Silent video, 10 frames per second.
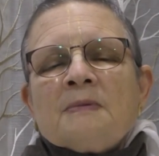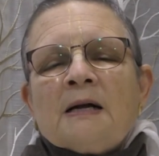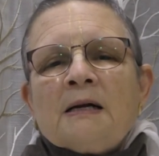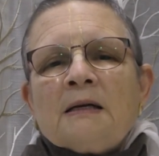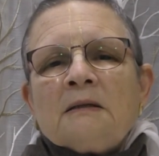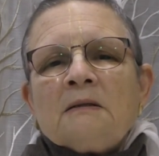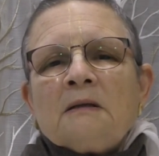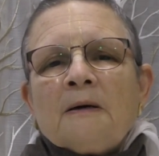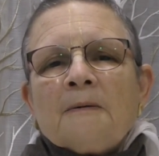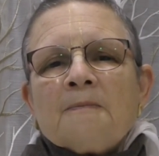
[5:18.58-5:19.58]
And
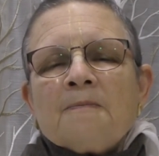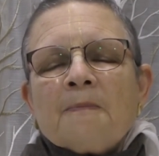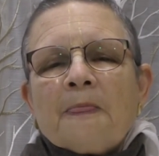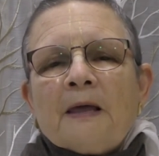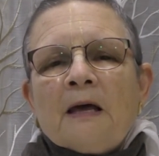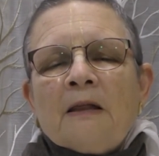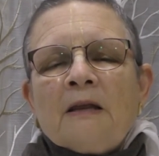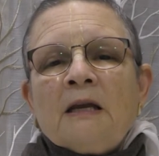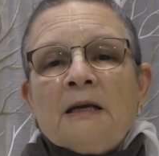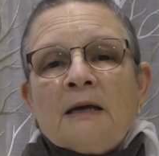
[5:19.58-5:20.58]

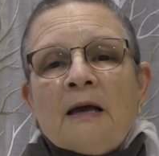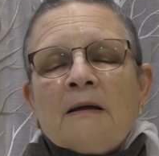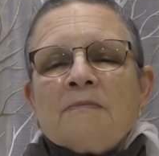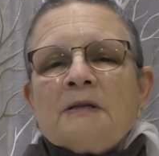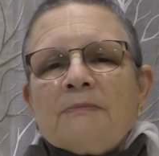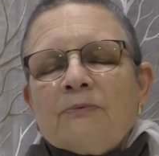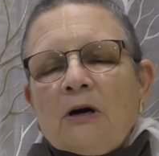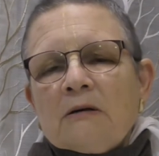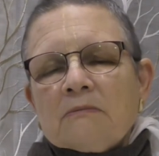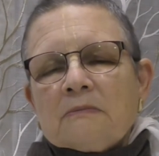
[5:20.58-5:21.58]
then he came, they
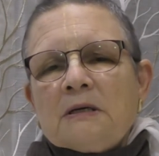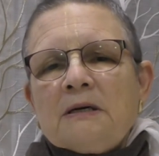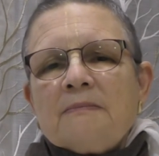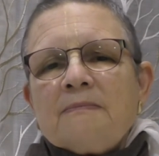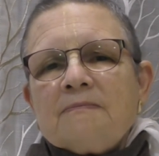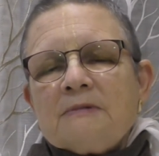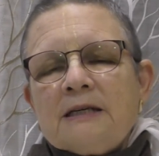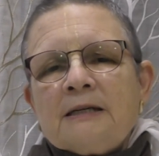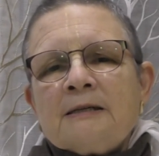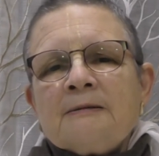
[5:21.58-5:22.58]
brought him
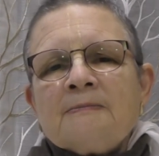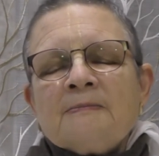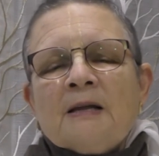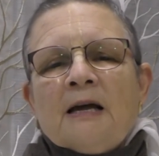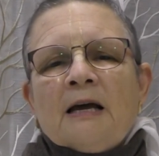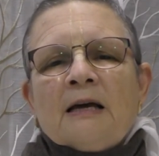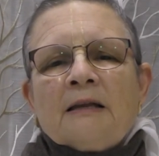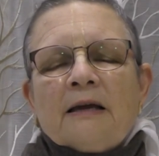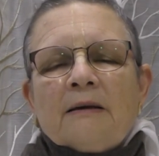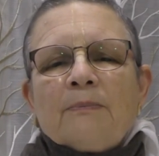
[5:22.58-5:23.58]
there, and
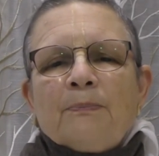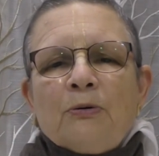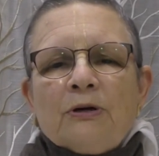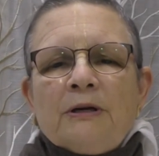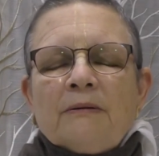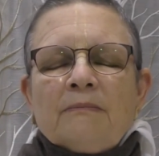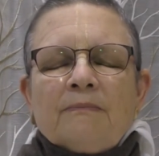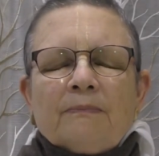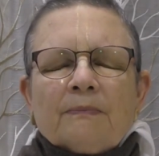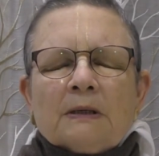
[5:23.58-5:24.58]
they put him